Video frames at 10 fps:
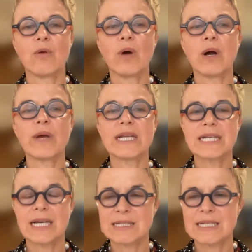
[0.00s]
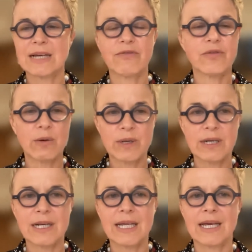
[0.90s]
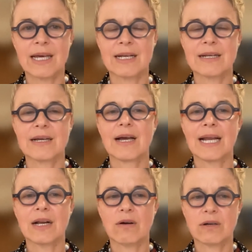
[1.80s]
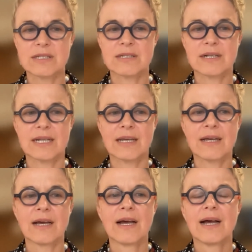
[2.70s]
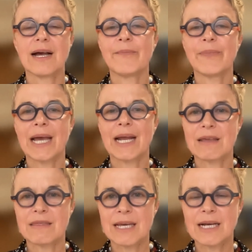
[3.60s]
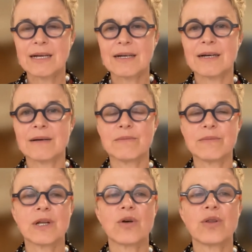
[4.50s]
where we're testing frequently and constantly. And I think, the